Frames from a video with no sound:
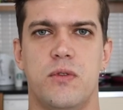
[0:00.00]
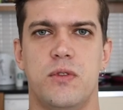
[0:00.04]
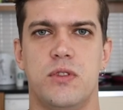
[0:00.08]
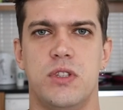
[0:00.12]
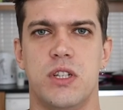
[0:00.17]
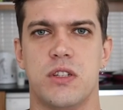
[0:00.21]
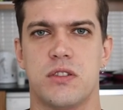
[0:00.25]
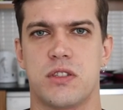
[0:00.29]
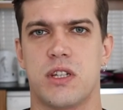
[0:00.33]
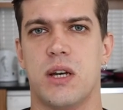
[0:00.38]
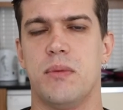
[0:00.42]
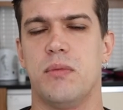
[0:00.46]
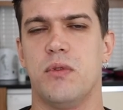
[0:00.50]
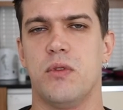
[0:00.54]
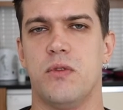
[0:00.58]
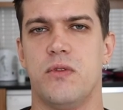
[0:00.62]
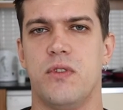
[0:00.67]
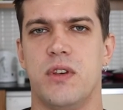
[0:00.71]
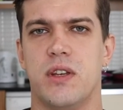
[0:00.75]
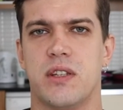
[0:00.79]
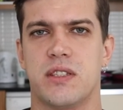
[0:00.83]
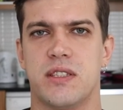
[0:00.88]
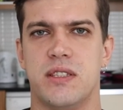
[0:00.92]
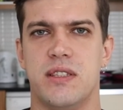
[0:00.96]
just a couple of
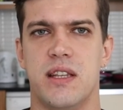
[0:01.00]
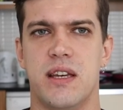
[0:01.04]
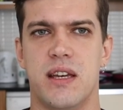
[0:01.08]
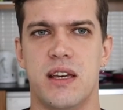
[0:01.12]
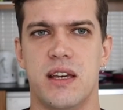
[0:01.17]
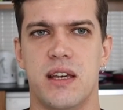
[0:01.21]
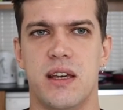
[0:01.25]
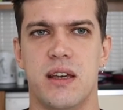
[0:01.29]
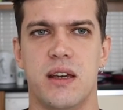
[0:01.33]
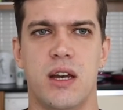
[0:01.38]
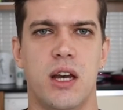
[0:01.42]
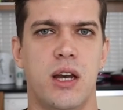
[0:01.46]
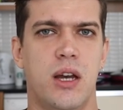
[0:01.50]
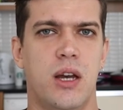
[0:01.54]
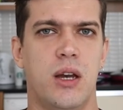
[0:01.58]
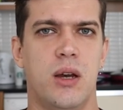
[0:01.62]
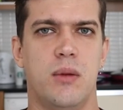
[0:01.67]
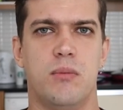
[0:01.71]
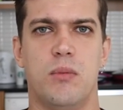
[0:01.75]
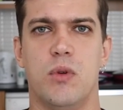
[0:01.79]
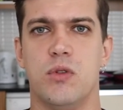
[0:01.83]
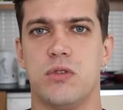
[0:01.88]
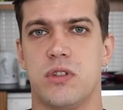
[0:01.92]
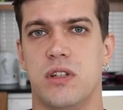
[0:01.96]
weeks, they
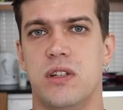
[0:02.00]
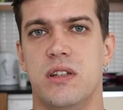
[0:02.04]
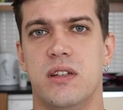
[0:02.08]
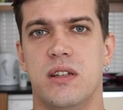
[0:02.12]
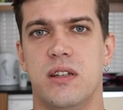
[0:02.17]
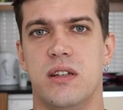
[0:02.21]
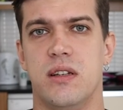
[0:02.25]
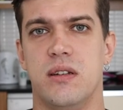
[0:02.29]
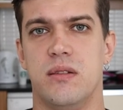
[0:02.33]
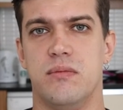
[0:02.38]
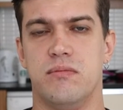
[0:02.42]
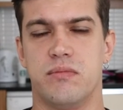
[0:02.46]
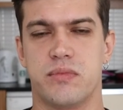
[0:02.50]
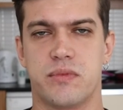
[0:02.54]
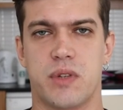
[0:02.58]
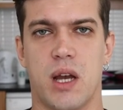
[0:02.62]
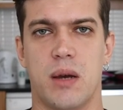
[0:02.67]
mostly